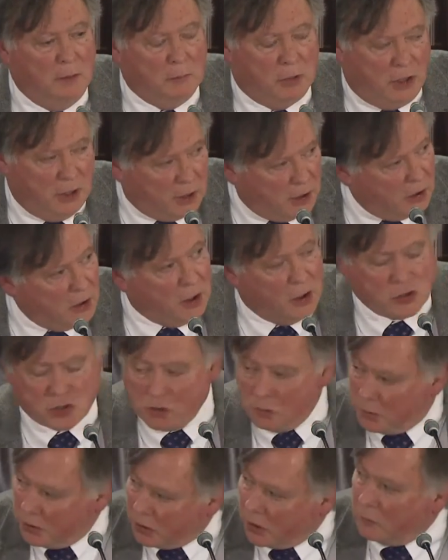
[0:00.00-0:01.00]
but it can
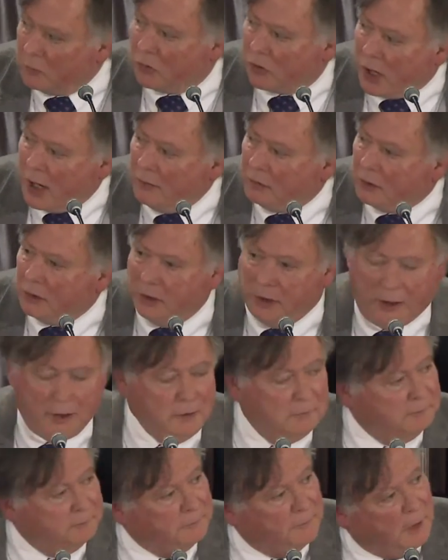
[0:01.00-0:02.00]
also be done
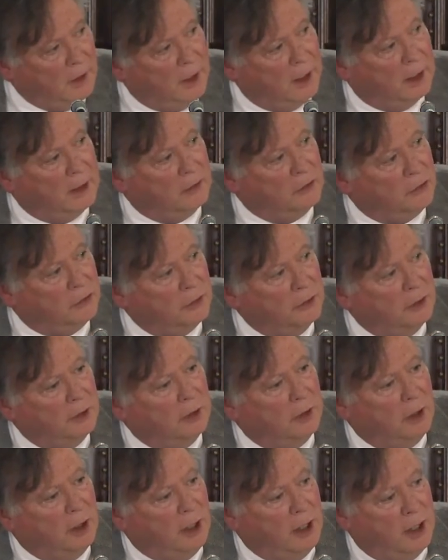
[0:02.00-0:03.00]
privately. And,
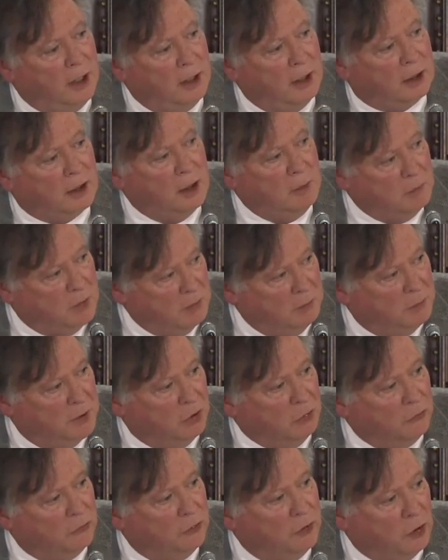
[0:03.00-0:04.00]
and it can be
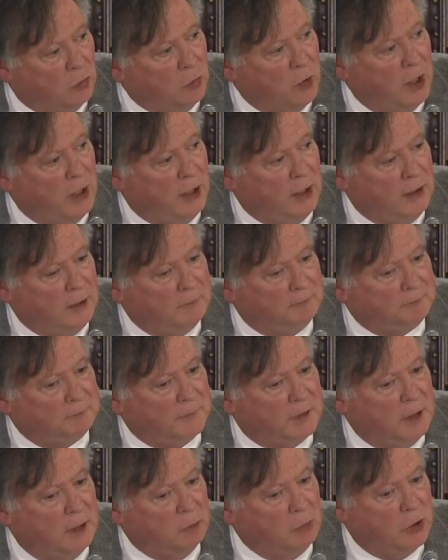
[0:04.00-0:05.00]
built in a way
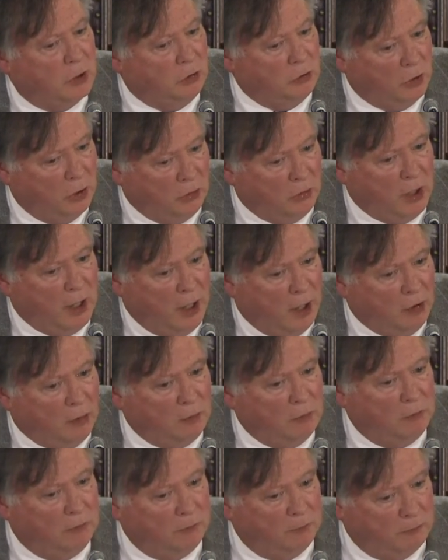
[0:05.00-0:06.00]
with a little
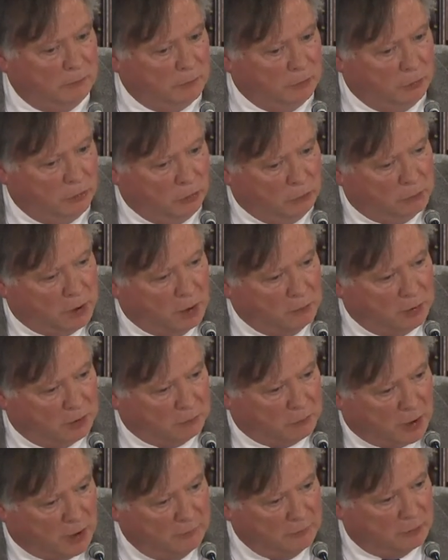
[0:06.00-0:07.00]
help, a little
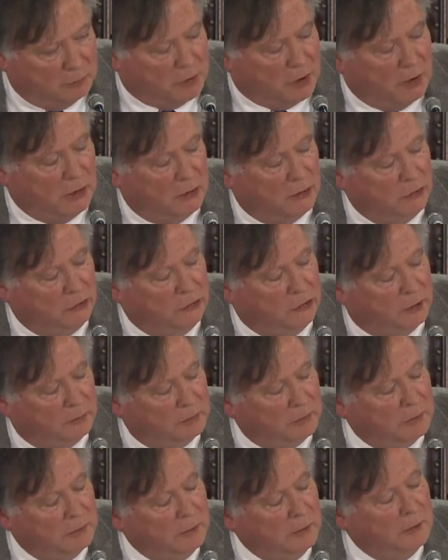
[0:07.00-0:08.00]
public-private
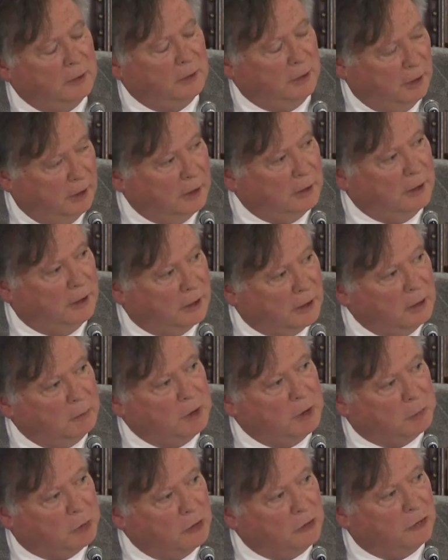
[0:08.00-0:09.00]
partnership. It, it, can
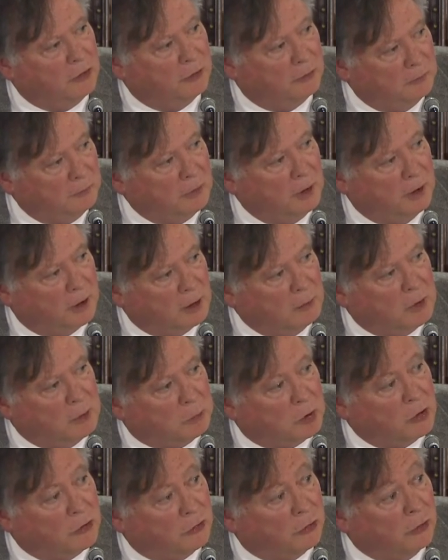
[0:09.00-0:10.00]
be put to, it can be
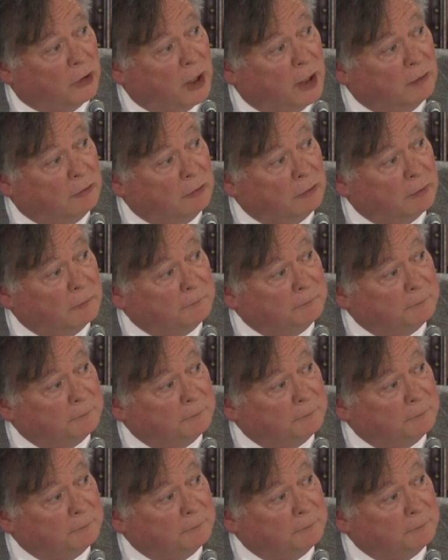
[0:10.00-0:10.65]
put to life.